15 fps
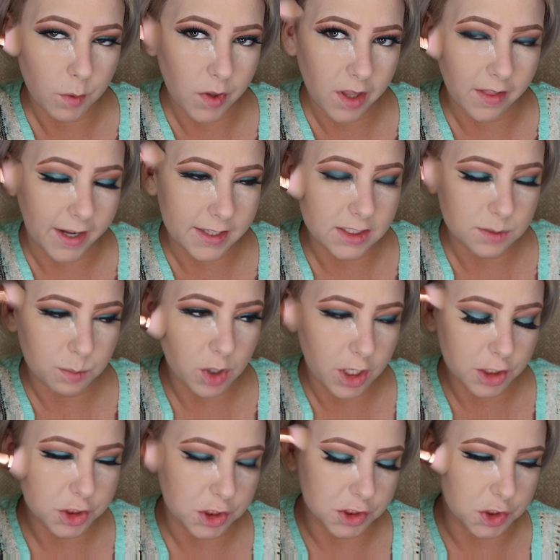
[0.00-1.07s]
I really like this
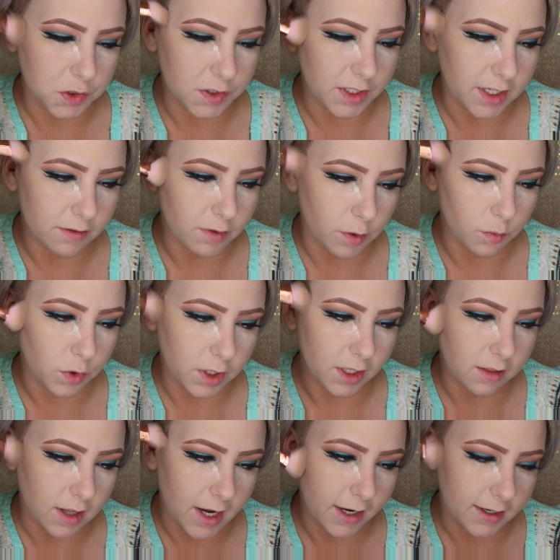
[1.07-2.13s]
brush because you can give a
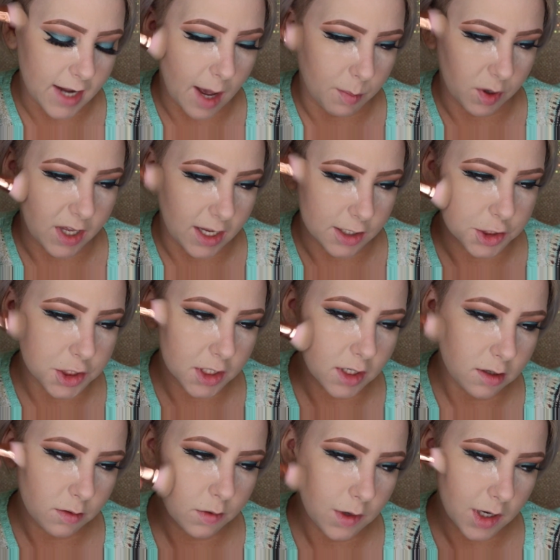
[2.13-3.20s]
really light
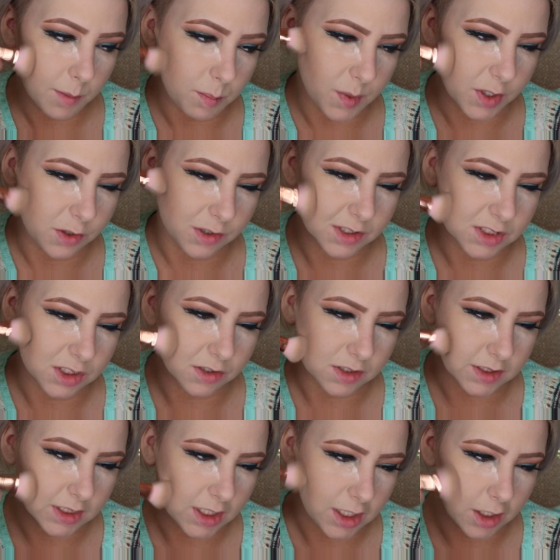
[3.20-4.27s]
application, but you can still
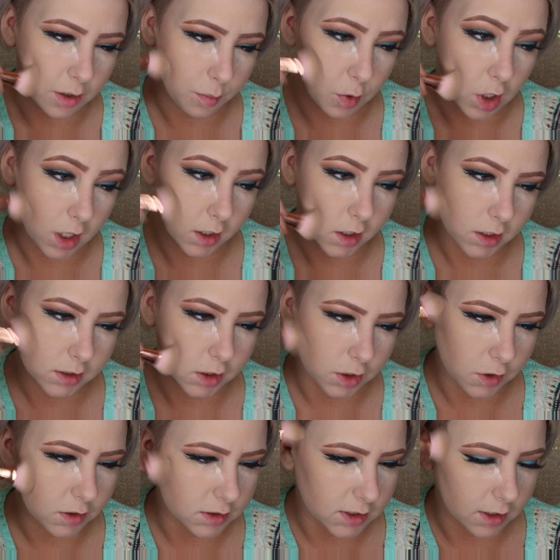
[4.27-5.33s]
see your product
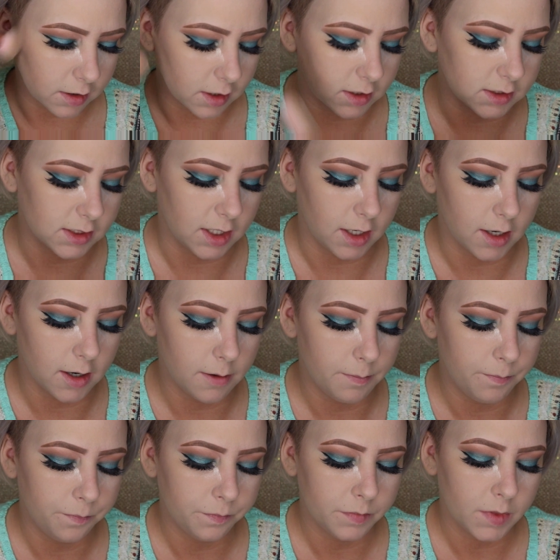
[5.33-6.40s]
and you can tell that it's there.